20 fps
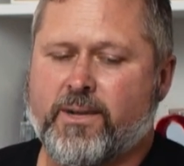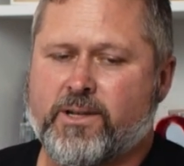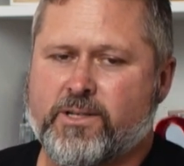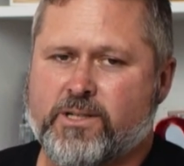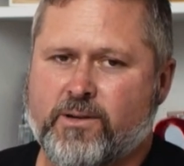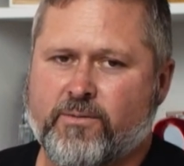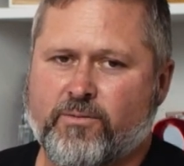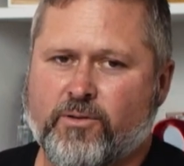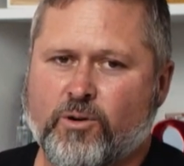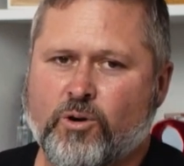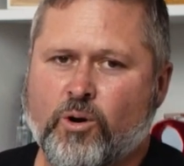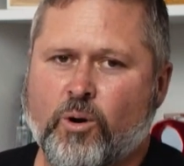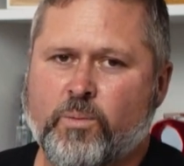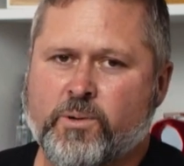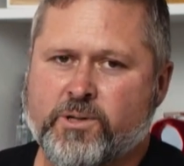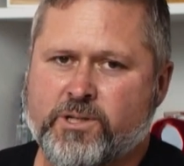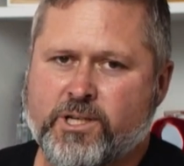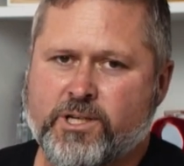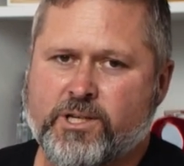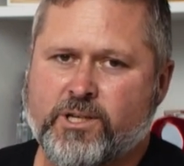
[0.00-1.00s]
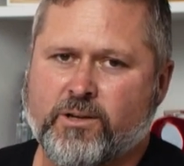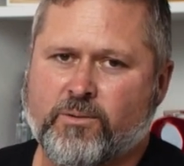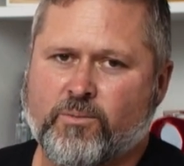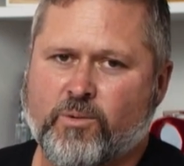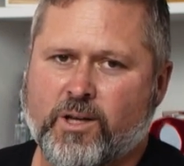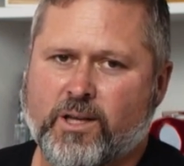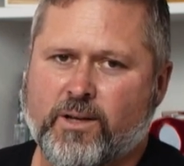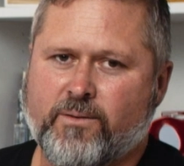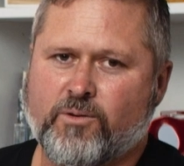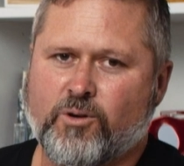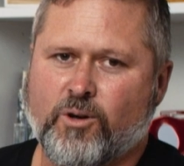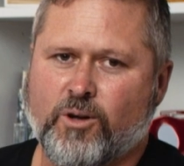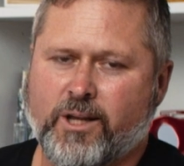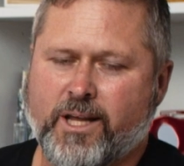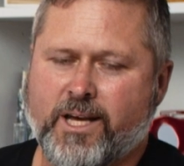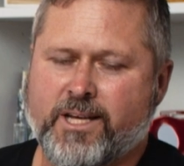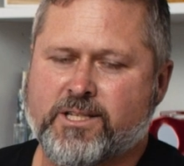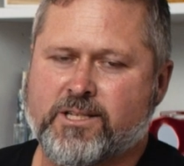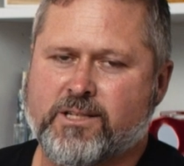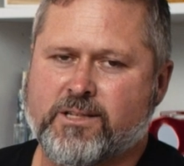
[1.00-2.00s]
There's different composition where they've got
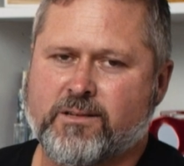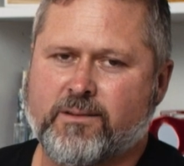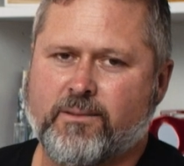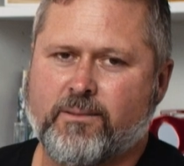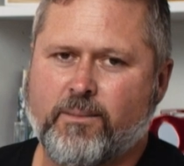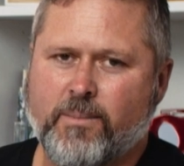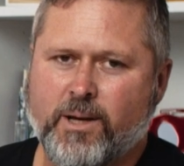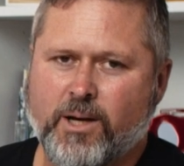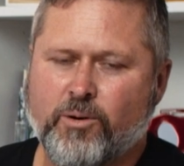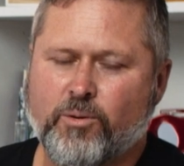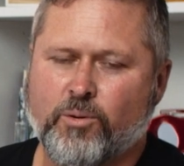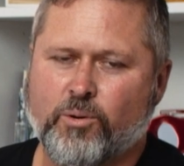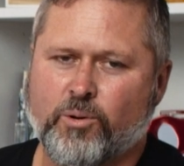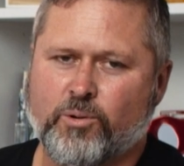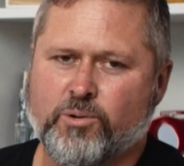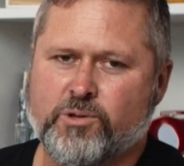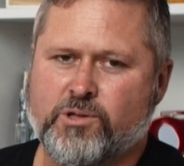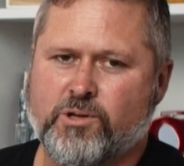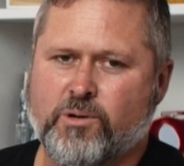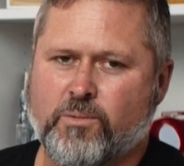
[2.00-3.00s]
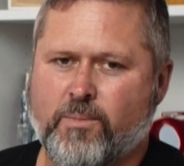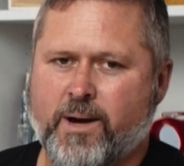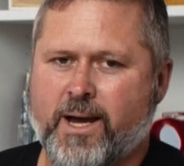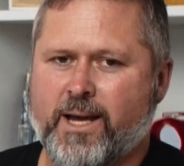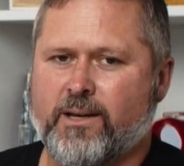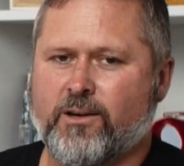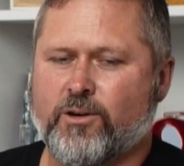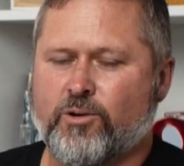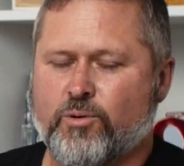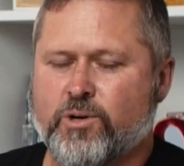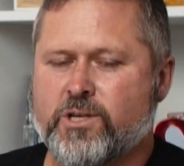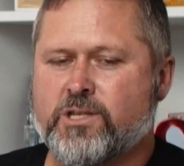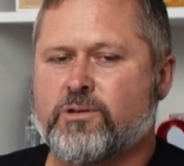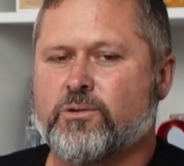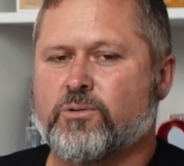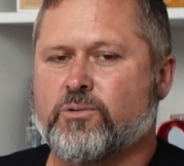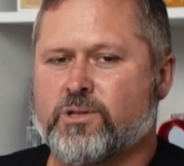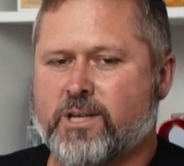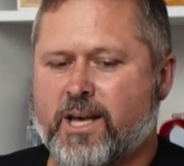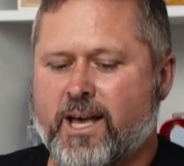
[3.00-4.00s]
less minerals to make
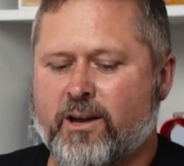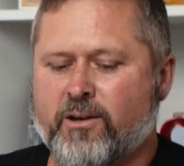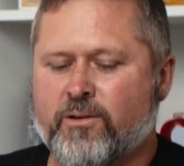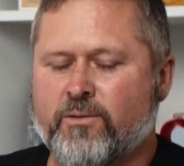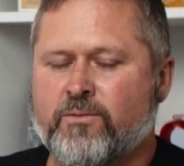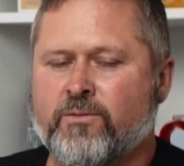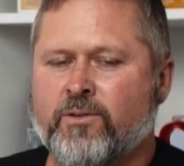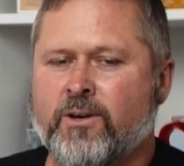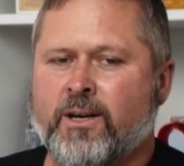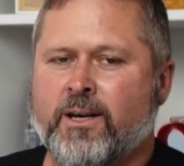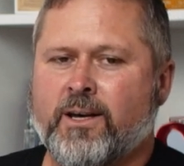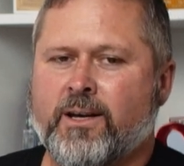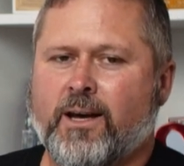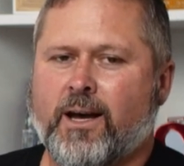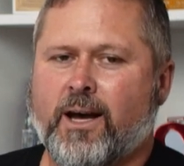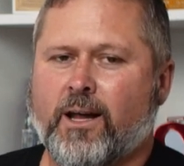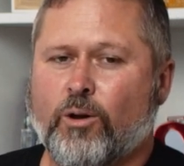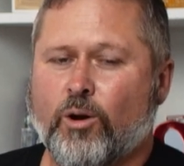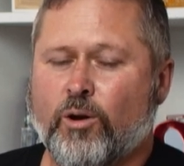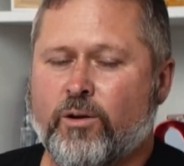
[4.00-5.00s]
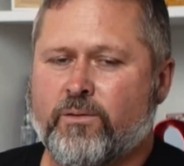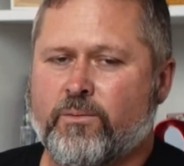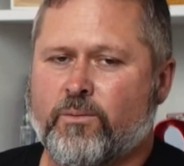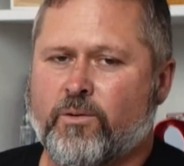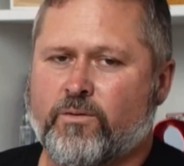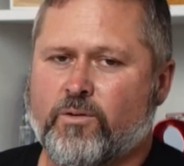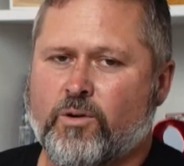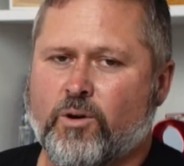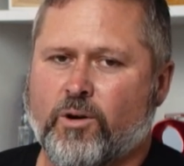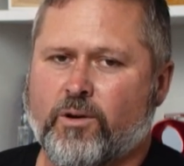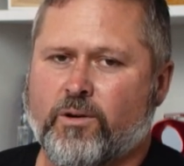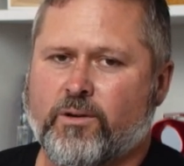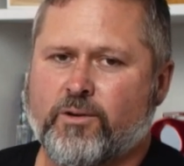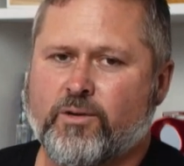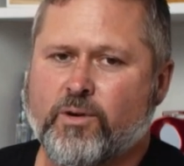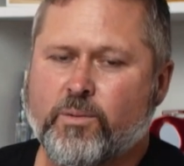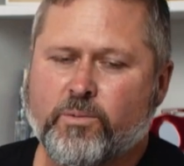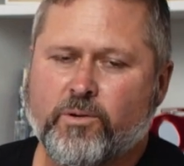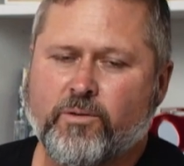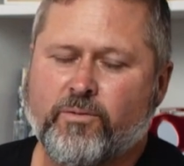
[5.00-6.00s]
crystals out of. A lot of them have got
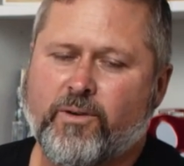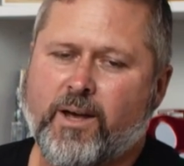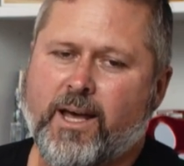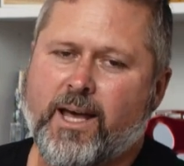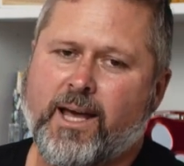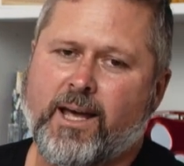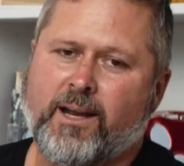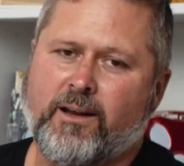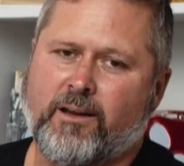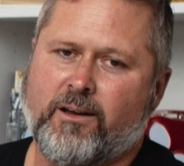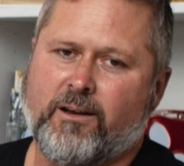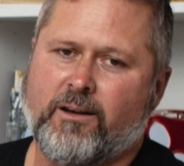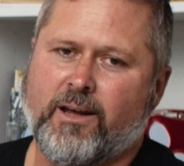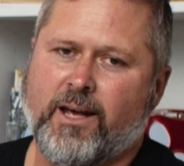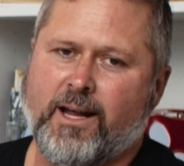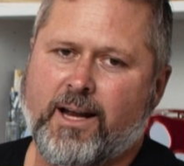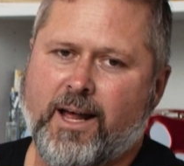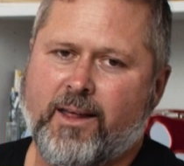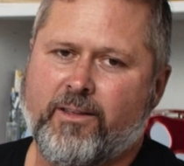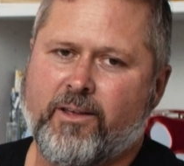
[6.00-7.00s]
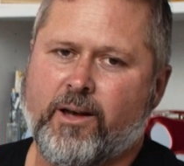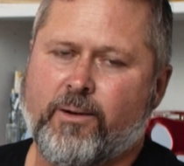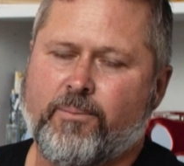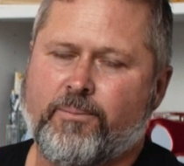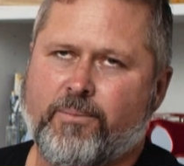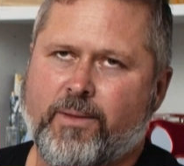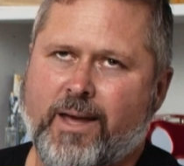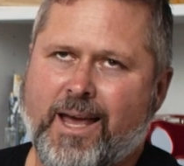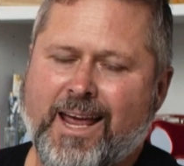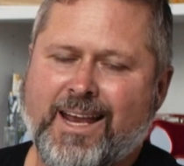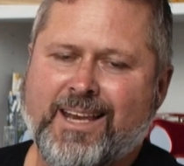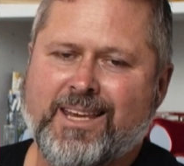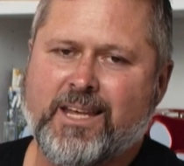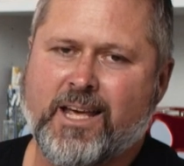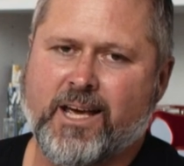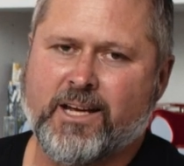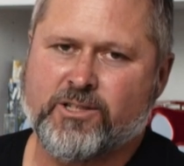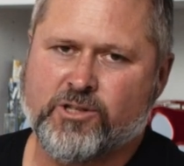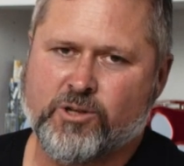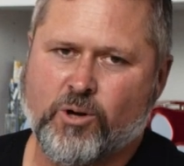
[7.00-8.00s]
tryptophan and other
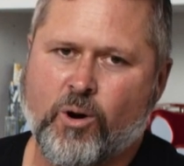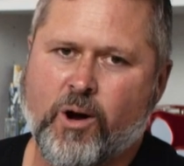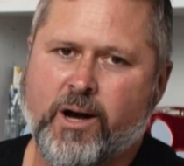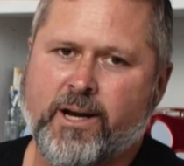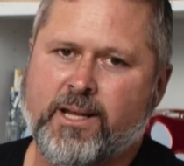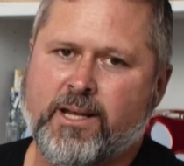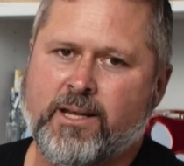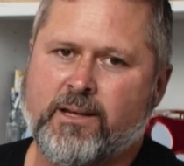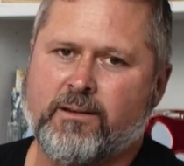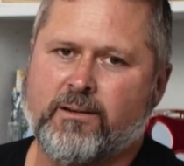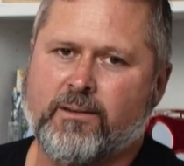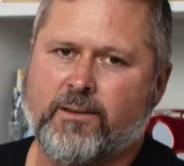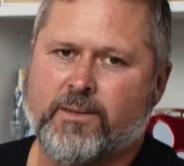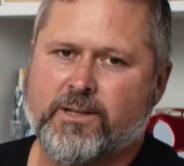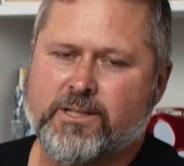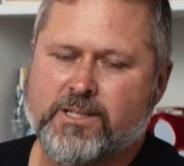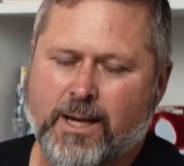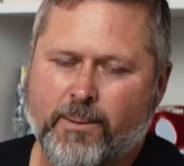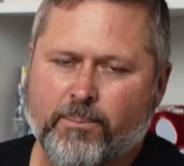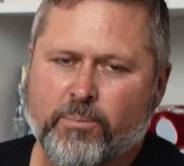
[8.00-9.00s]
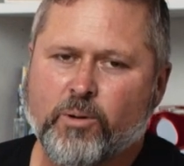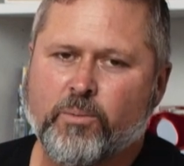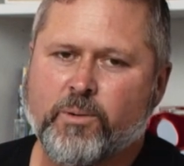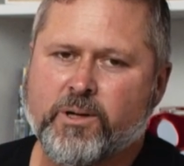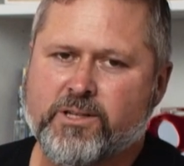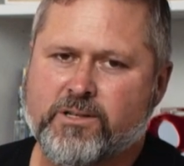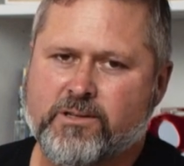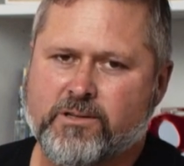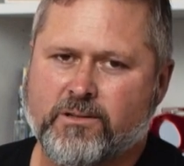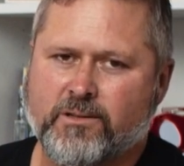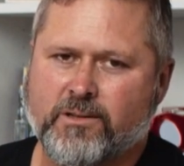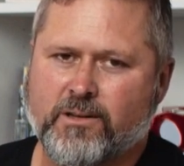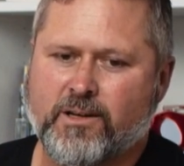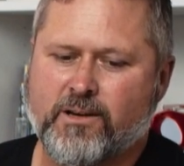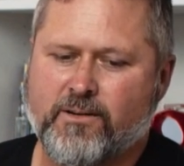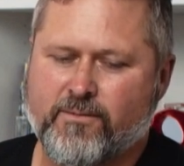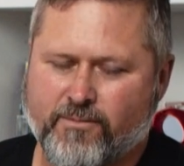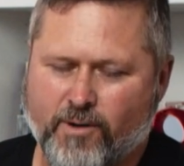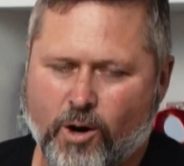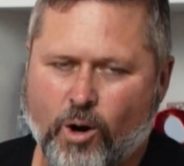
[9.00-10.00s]
anti-anxiety supplements
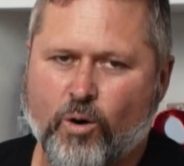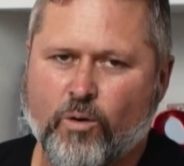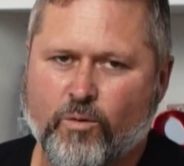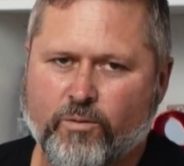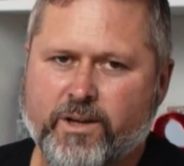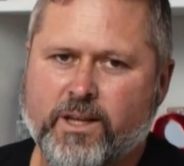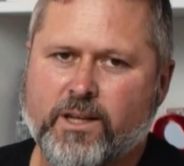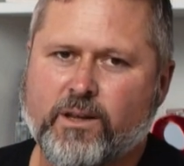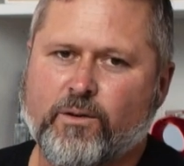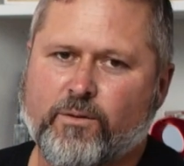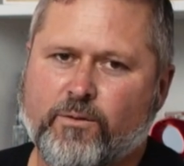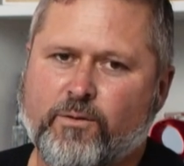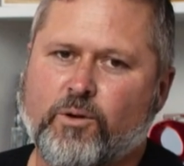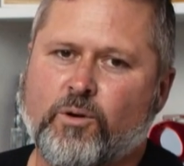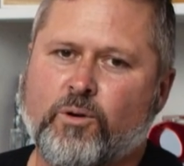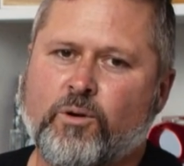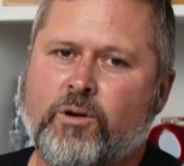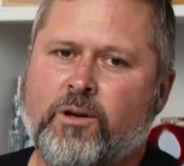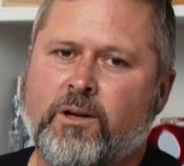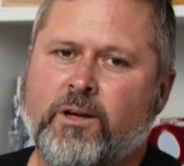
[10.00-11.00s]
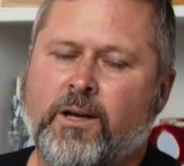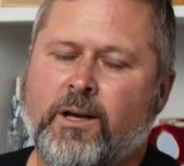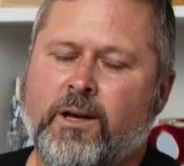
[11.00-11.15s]
involved in the food.